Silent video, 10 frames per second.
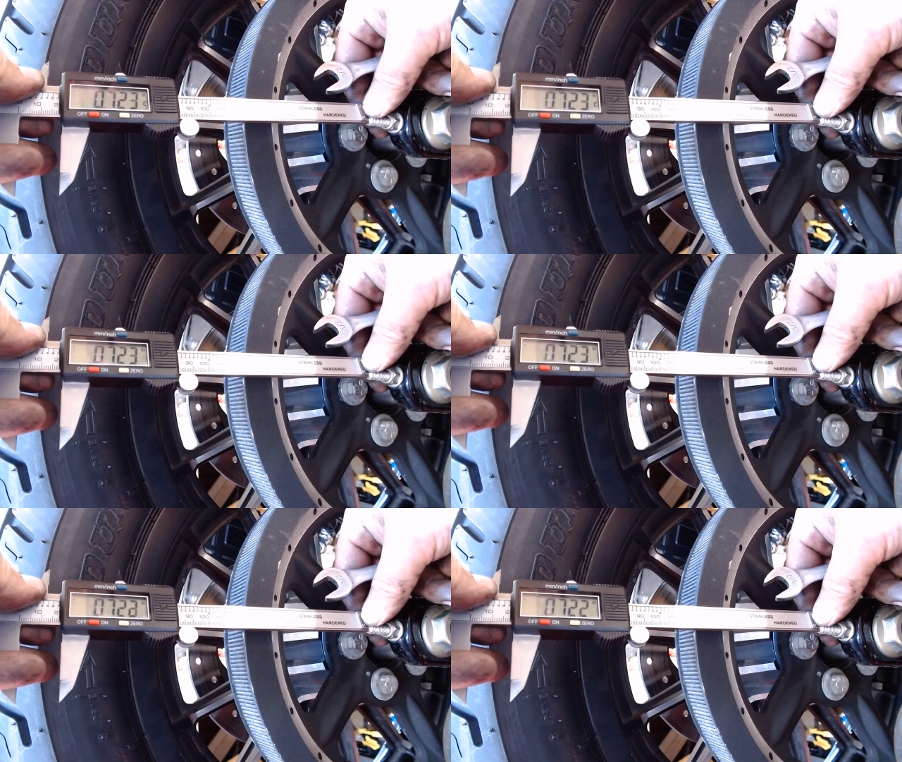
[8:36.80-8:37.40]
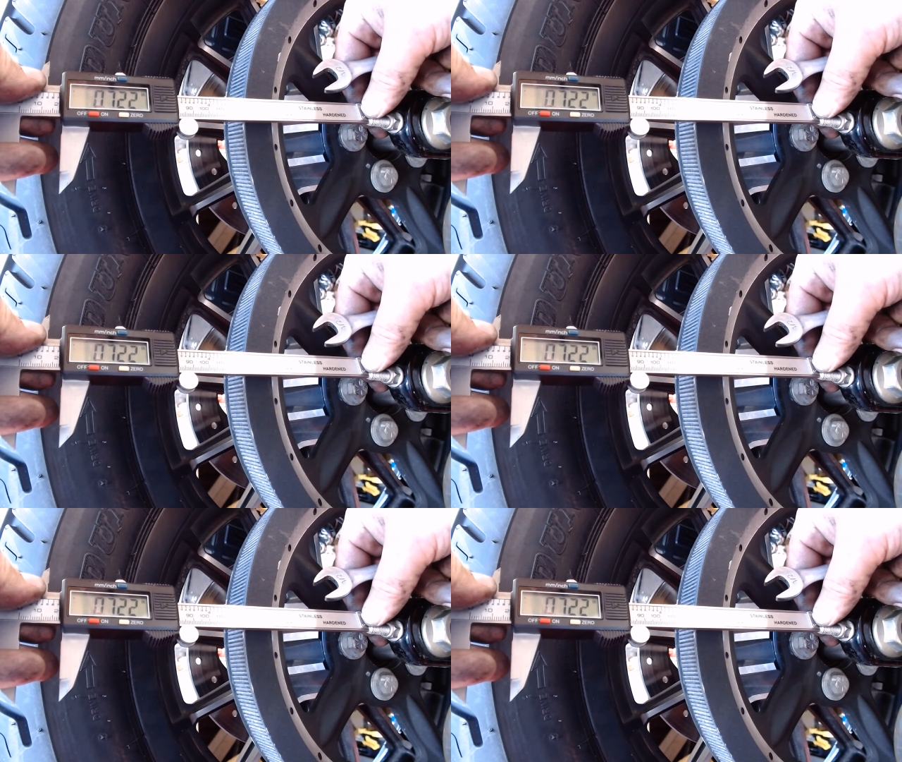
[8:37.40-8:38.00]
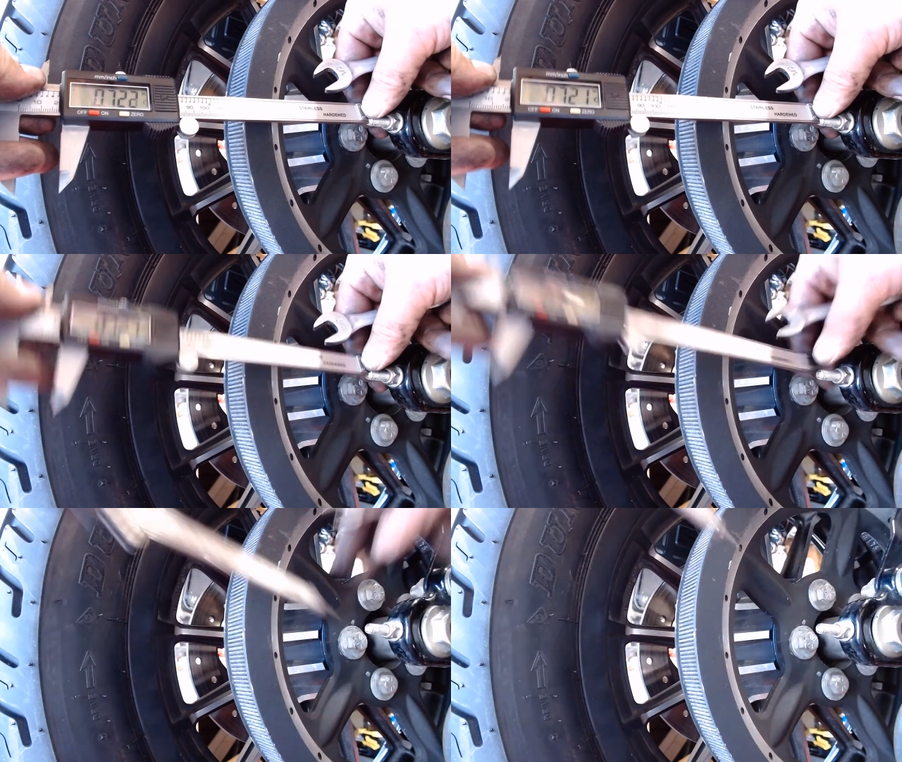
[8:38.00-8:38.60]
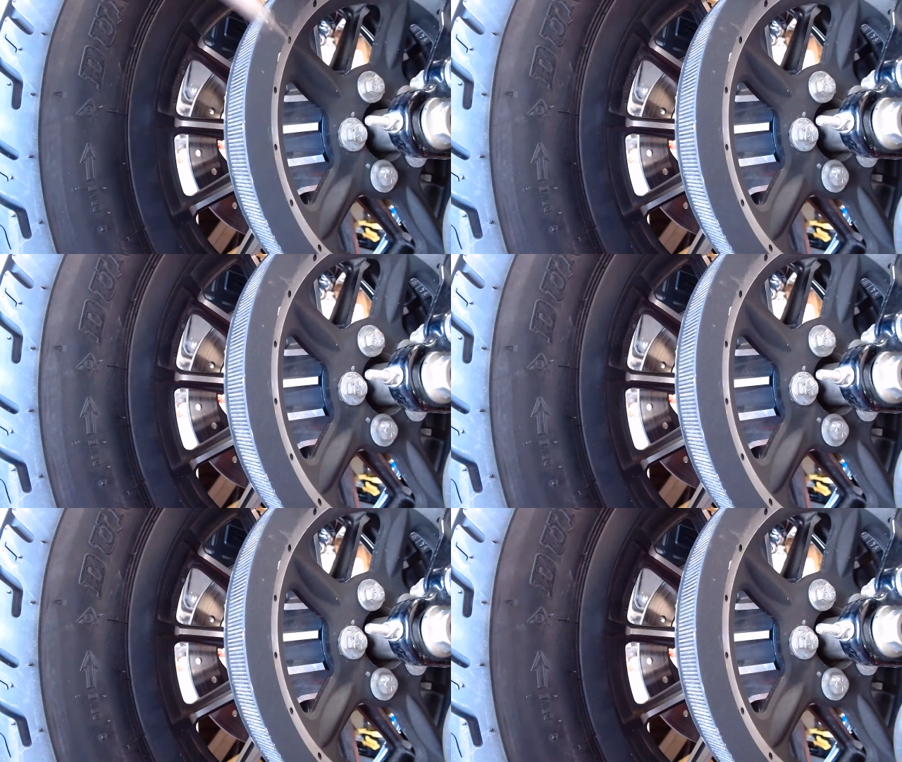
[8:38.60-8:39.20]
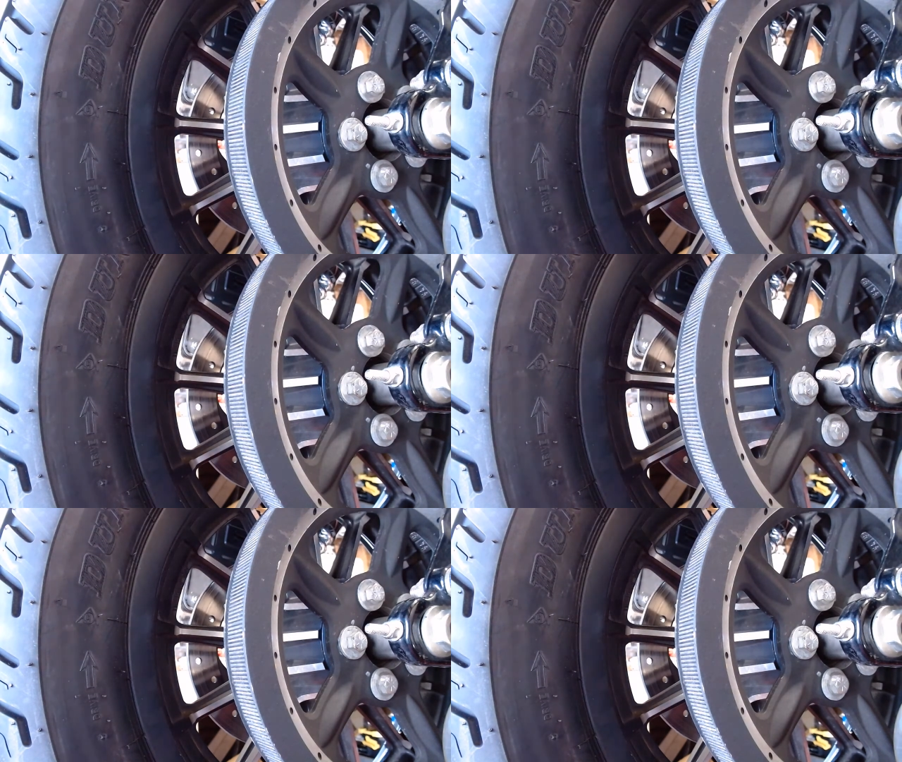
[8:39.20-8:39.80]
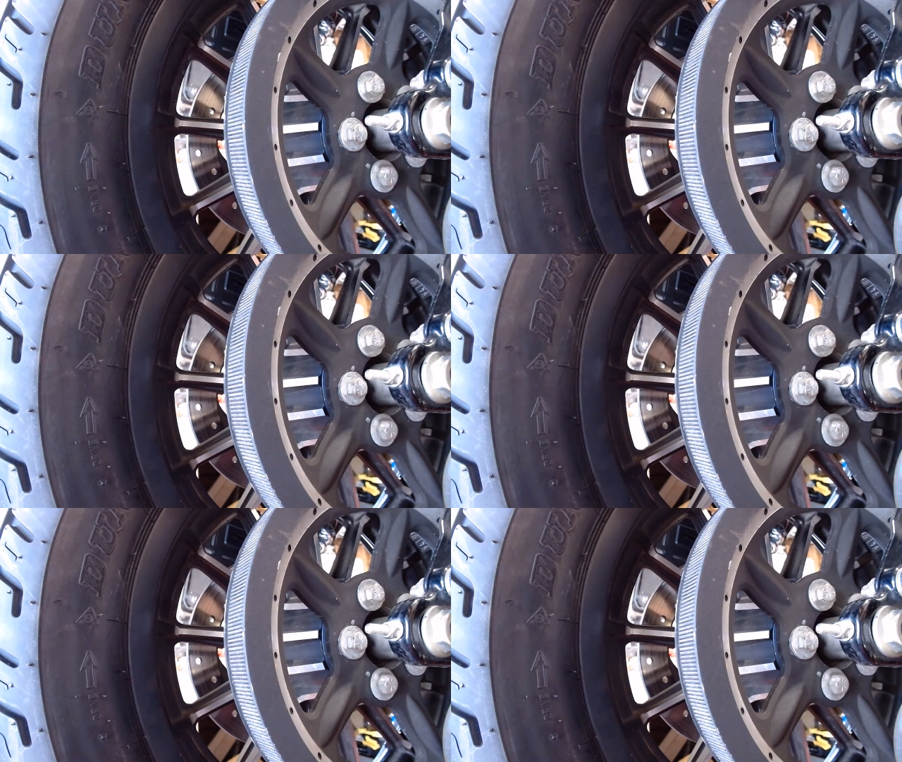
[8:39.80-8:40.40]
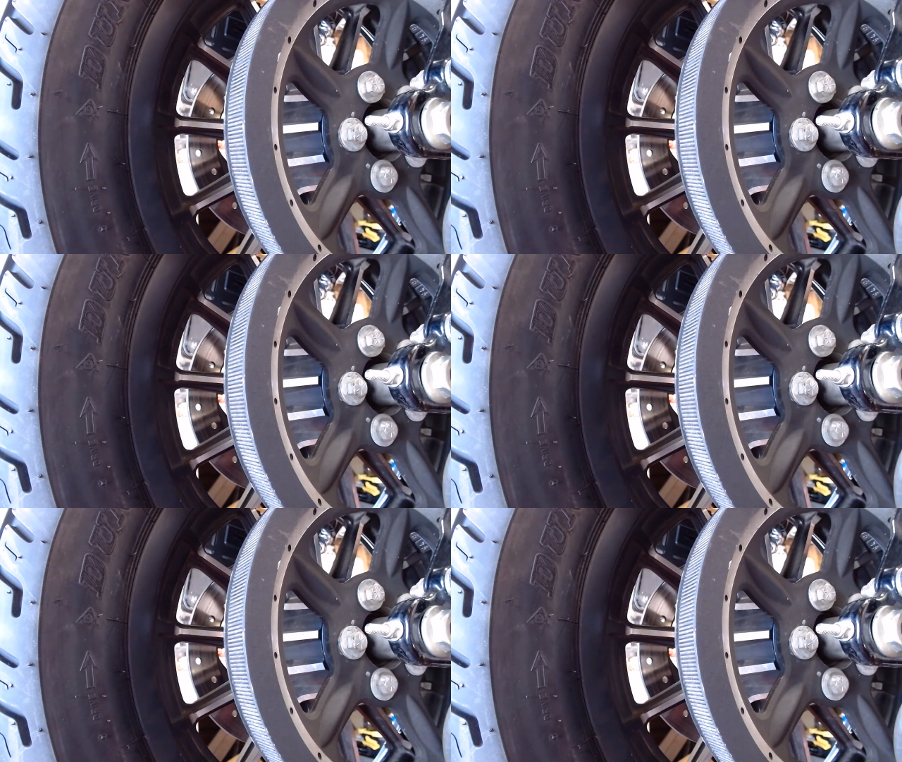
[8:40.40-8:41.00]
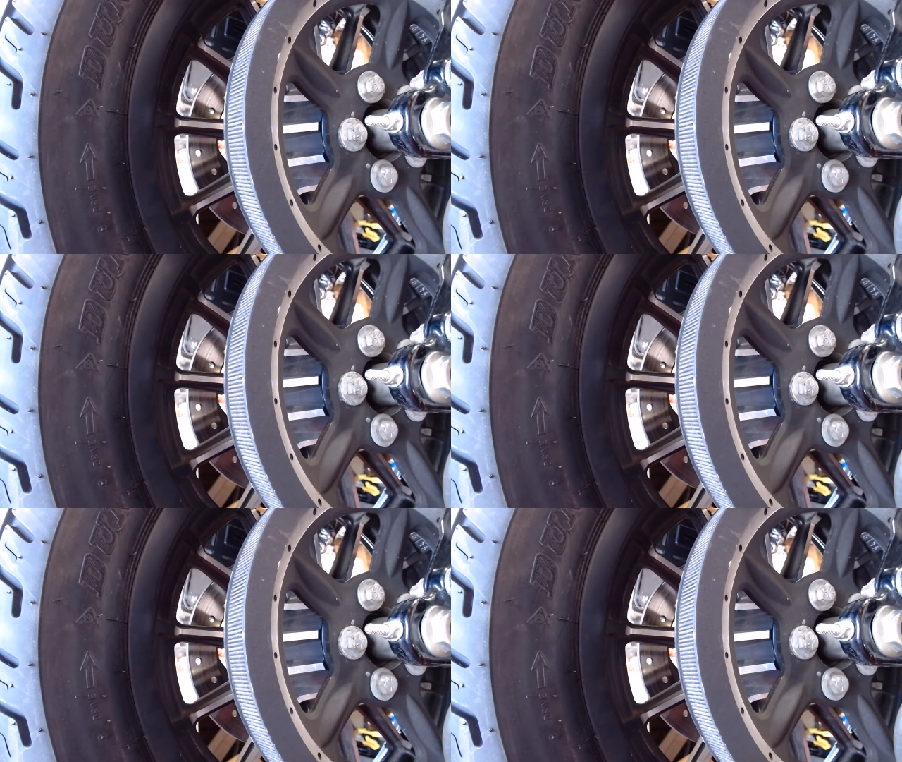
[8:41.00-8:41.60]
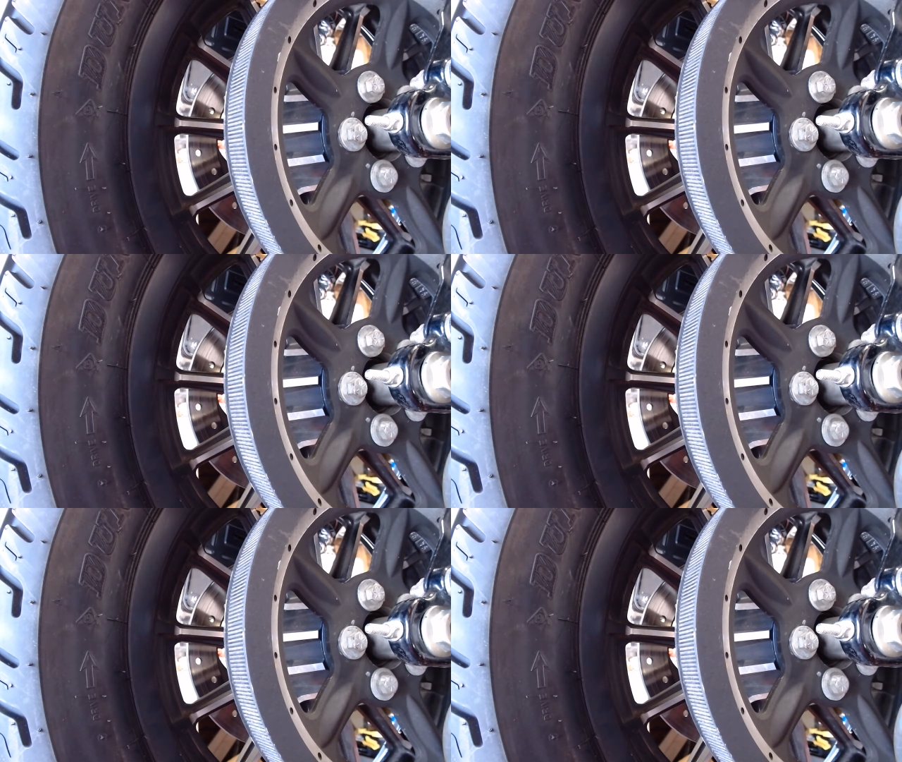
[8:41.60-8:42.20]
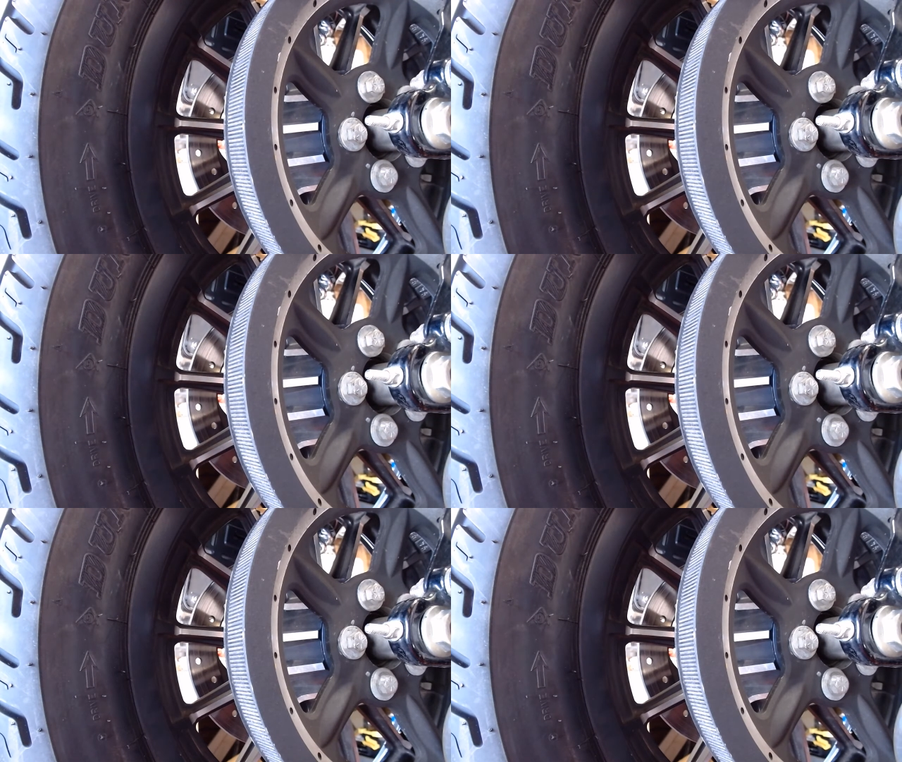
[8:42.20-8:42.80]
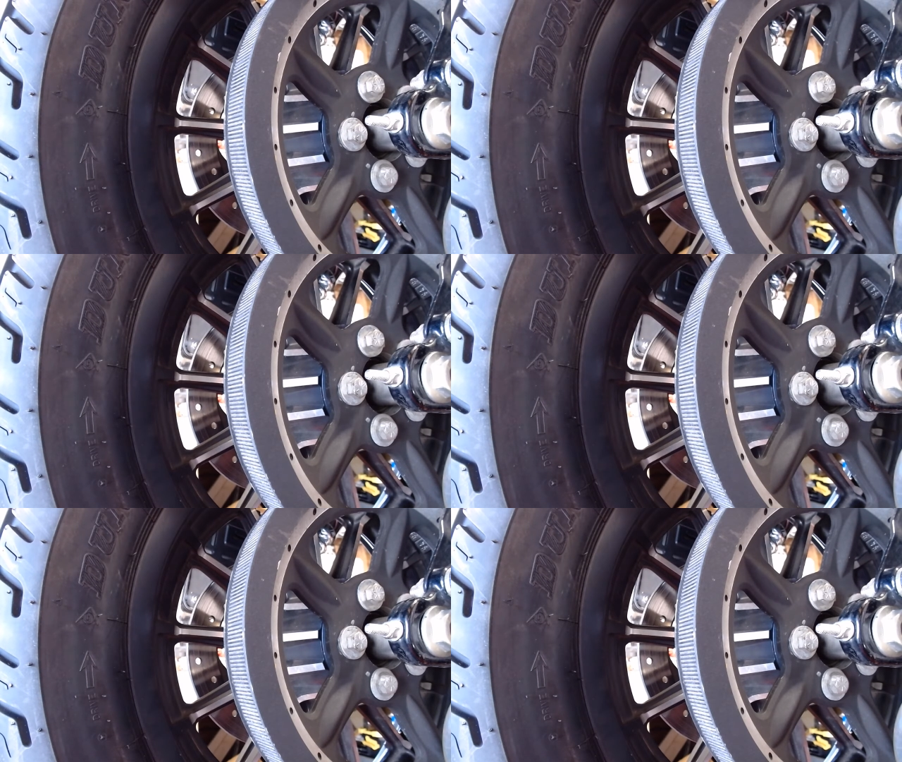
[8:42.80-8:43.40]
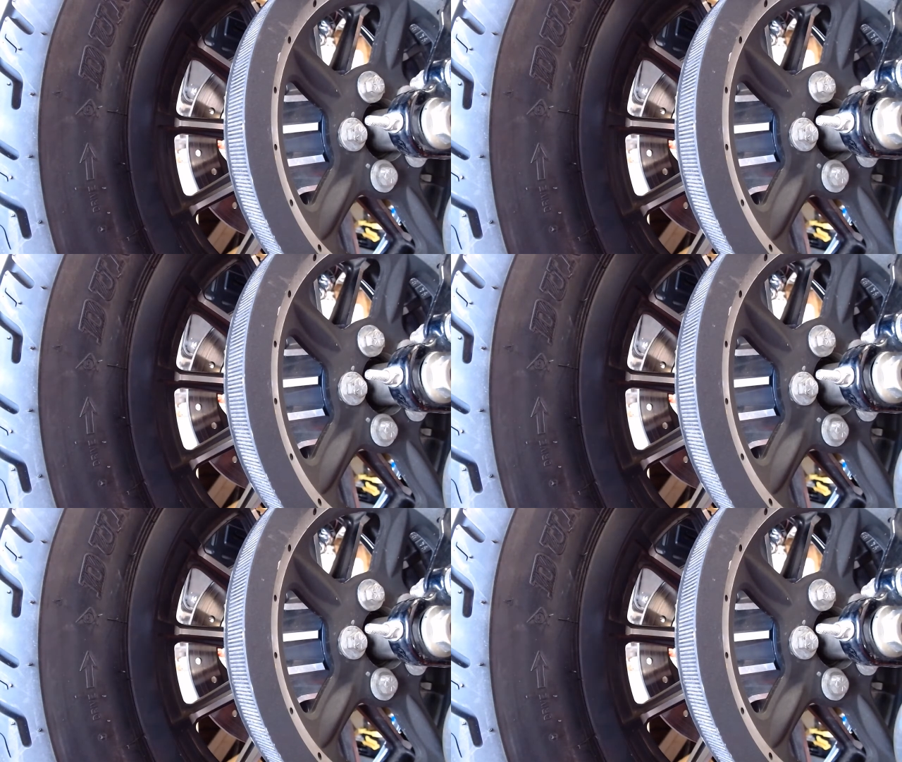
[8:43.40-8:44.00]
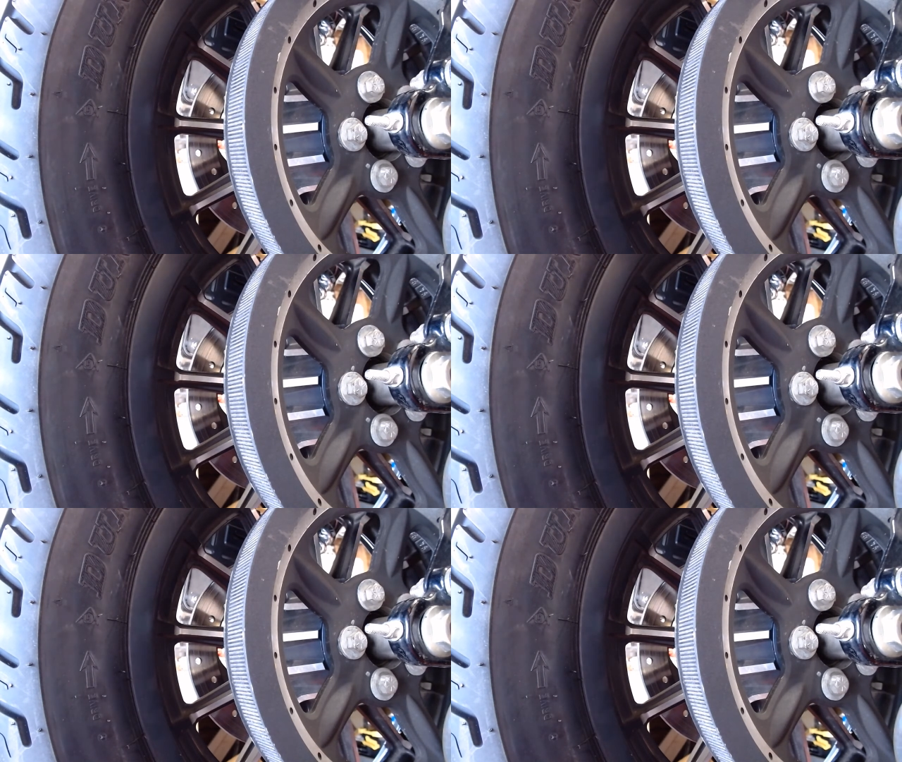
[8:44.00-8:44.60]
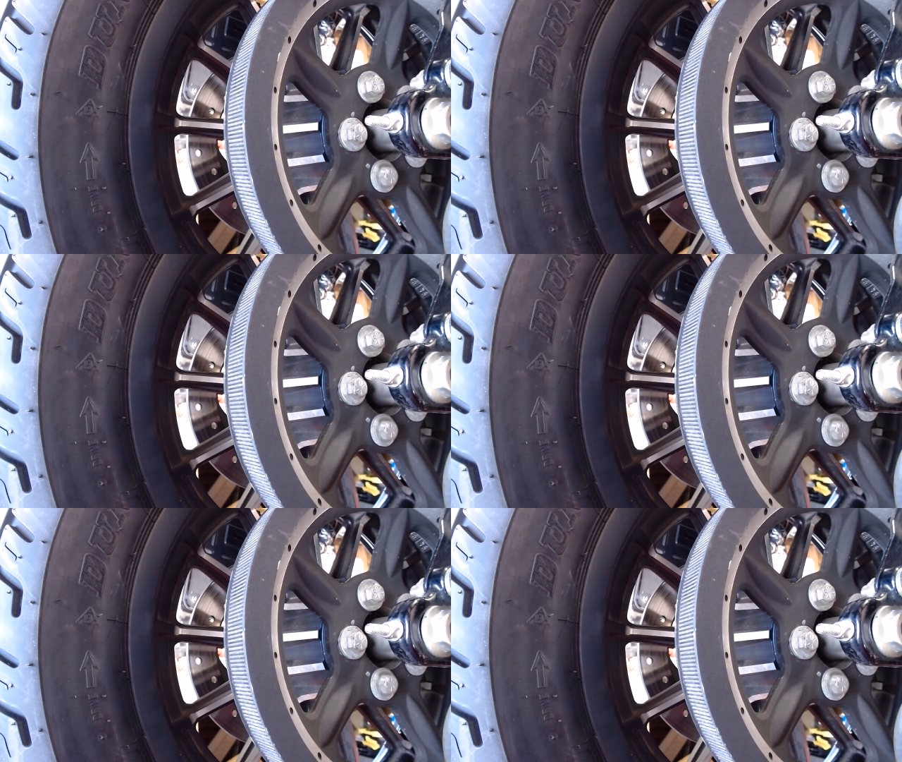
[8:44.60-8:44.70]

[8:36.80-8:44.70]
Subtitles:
[unreadable: no face in view]